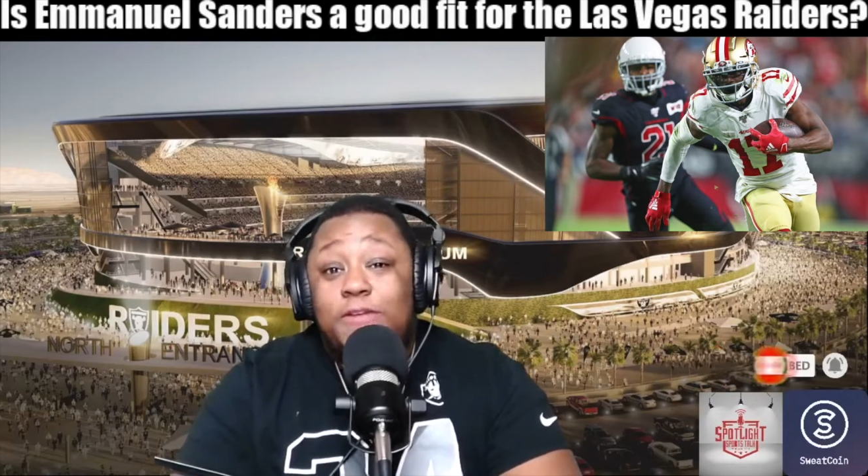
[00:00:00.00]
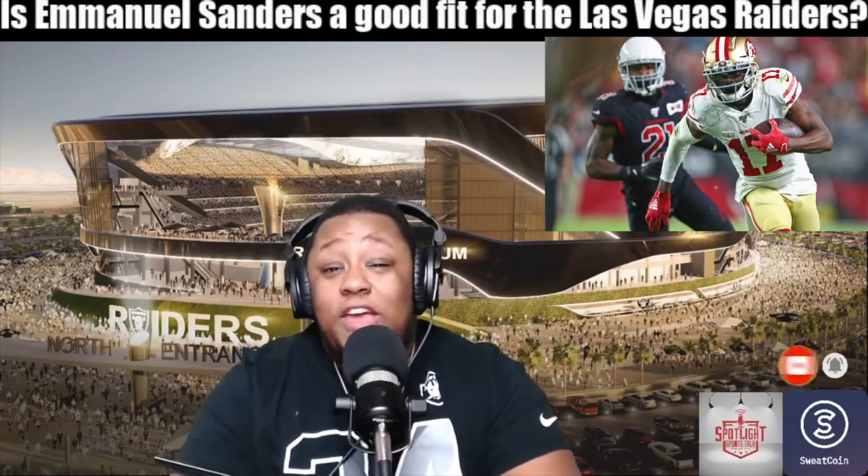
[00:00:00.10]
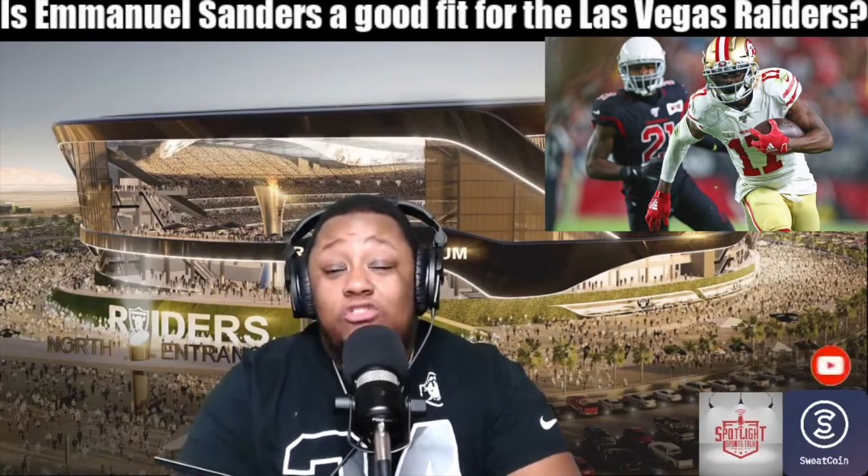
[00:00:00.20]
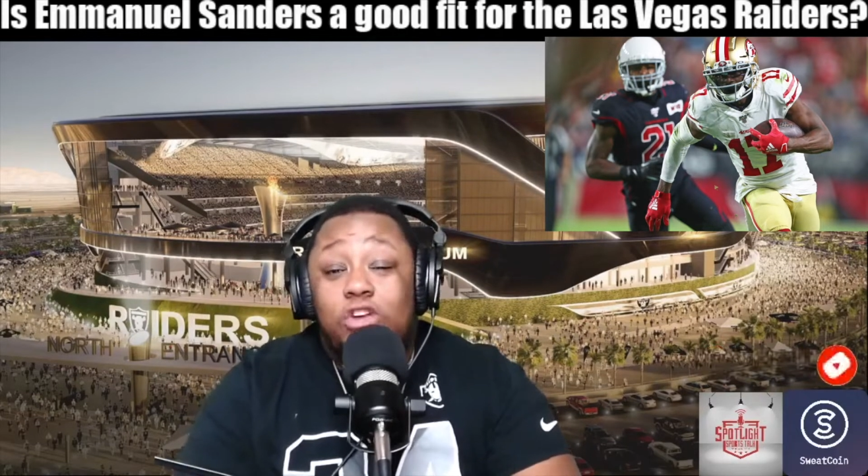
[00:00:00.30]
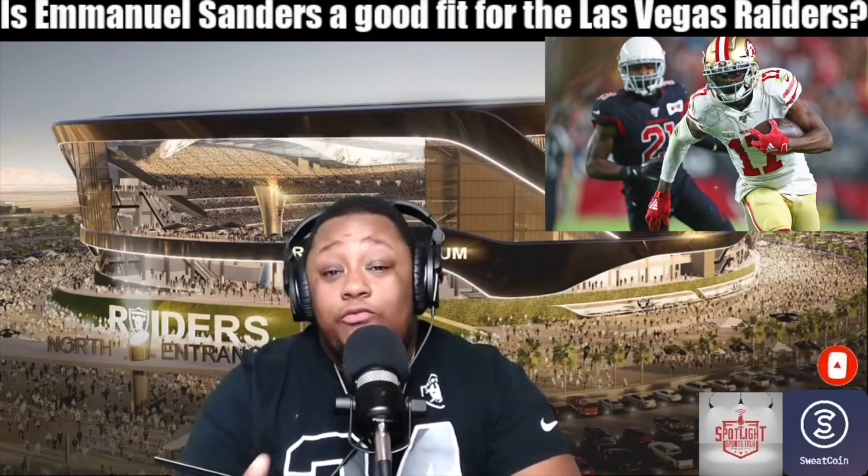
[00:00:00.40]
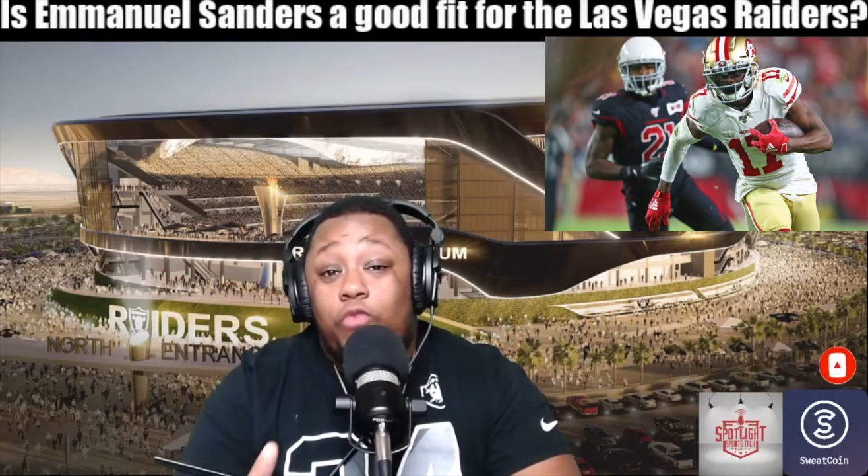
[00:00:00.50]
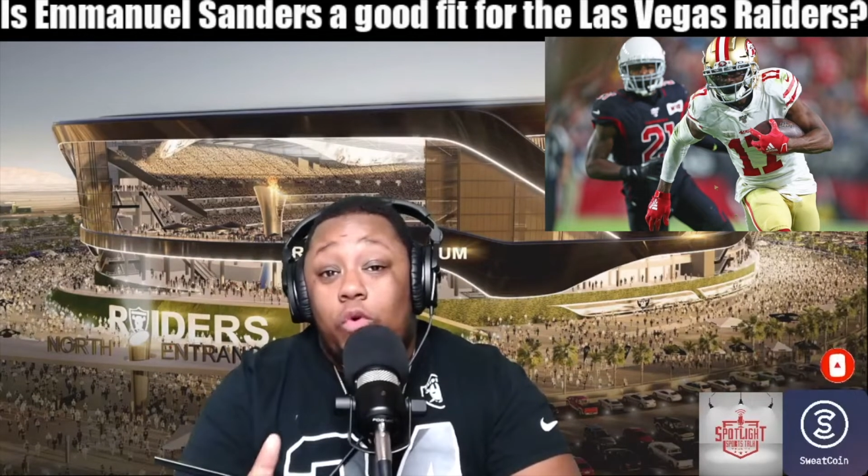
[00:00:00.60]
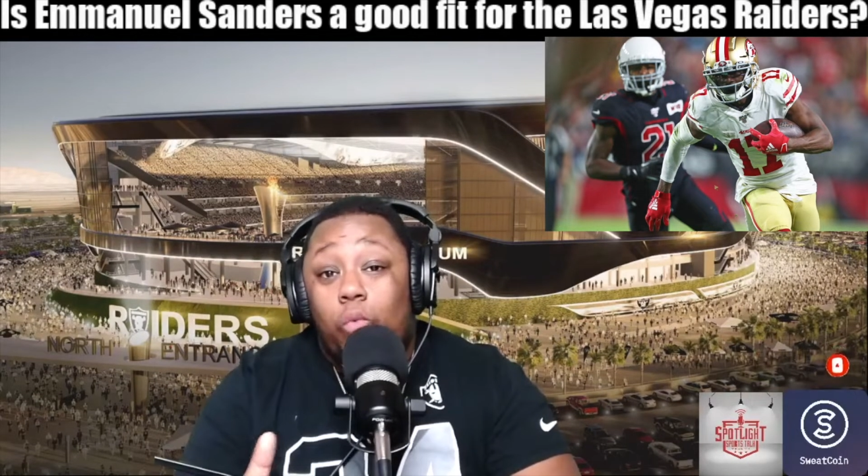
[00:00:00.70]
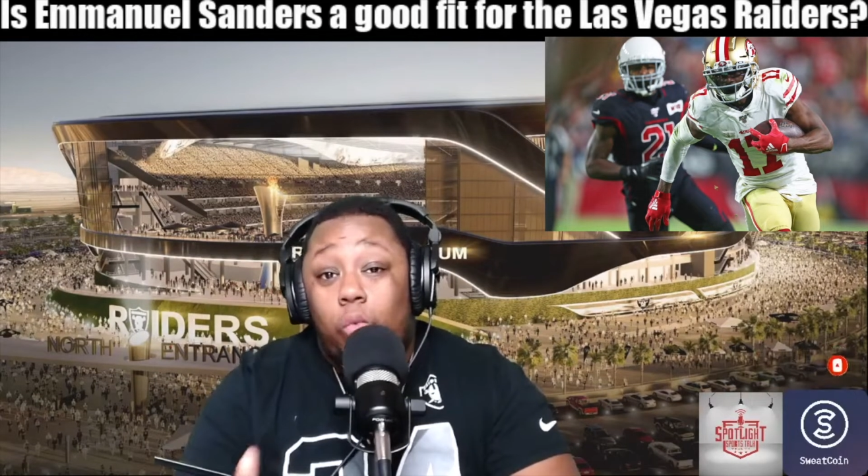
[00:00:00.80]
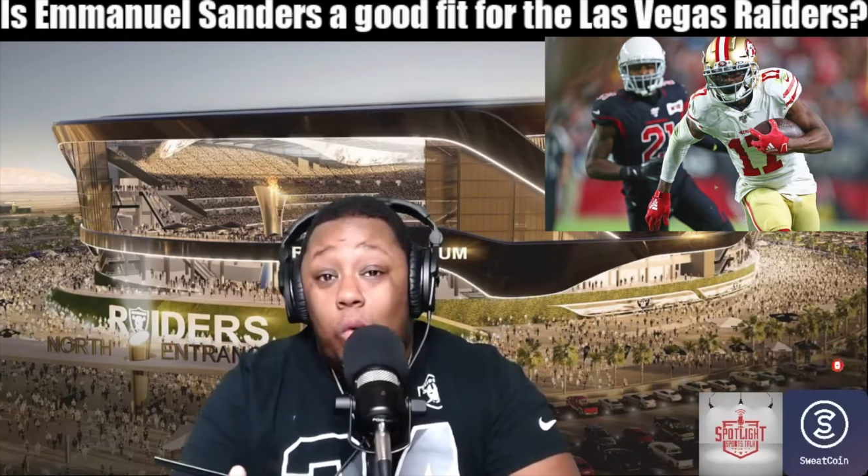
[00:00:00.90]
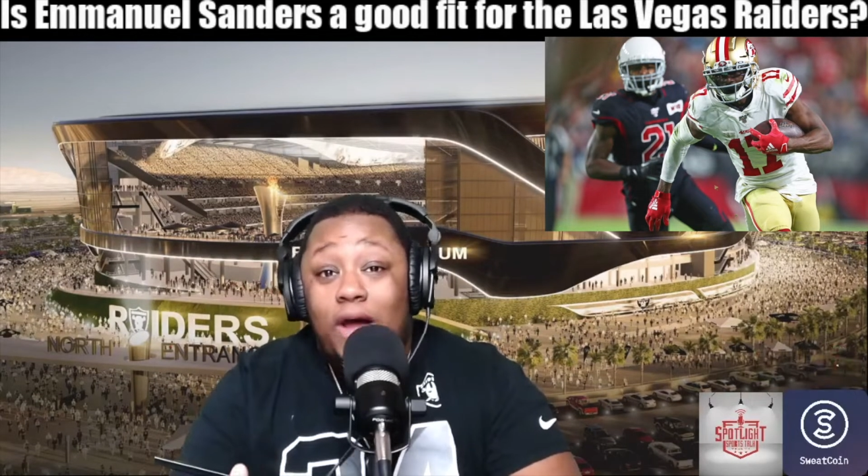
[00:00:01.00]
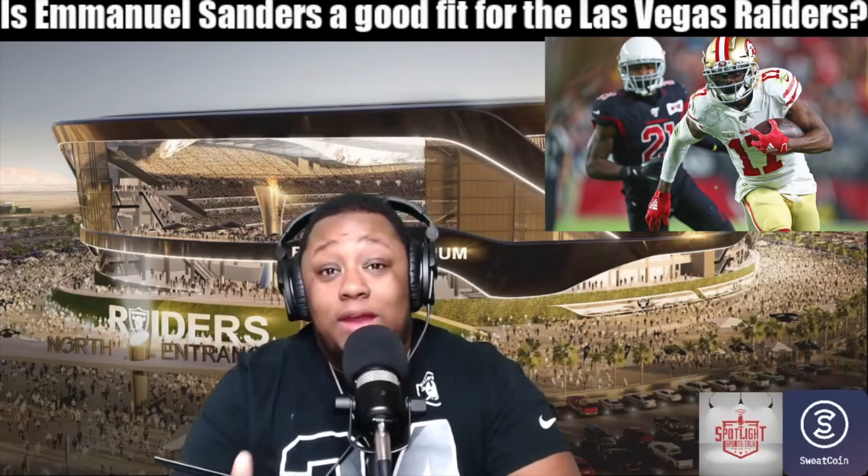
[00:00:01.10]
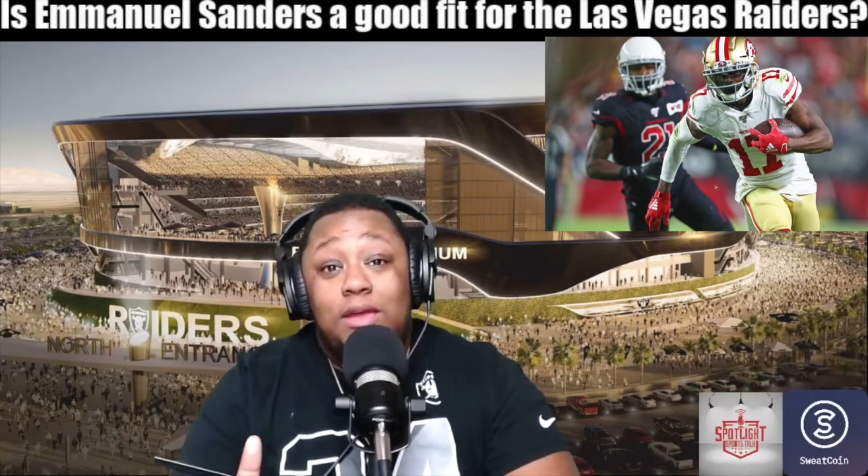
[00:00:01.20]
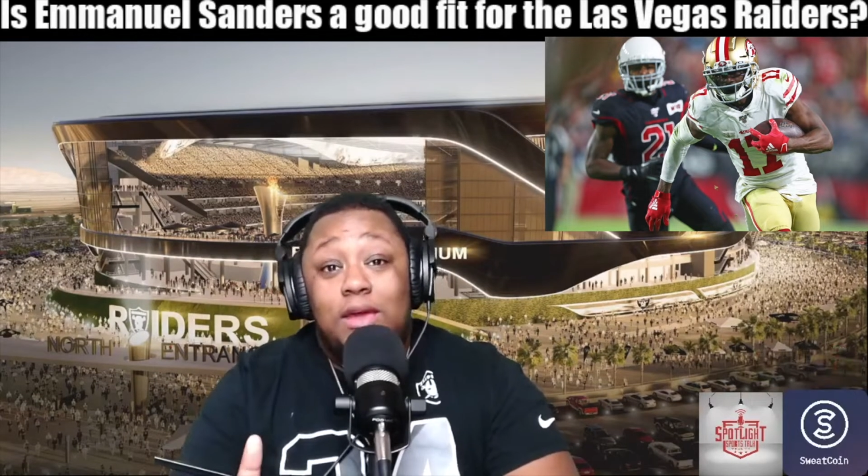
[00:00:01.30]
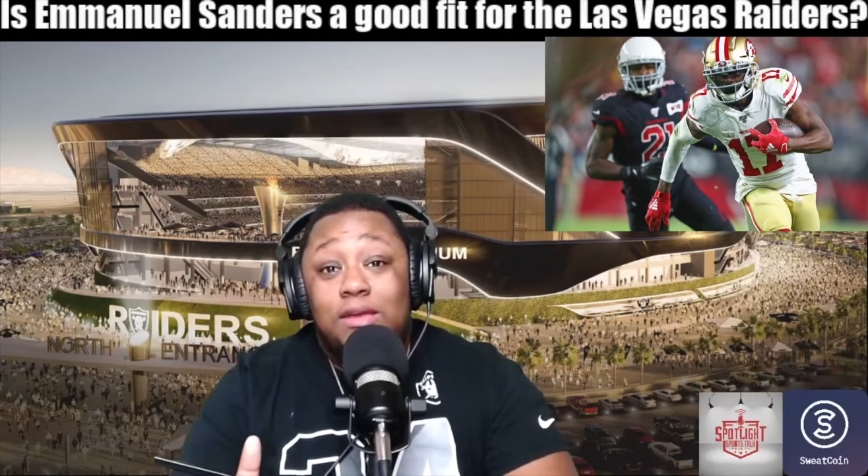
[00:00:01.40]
Patriots for one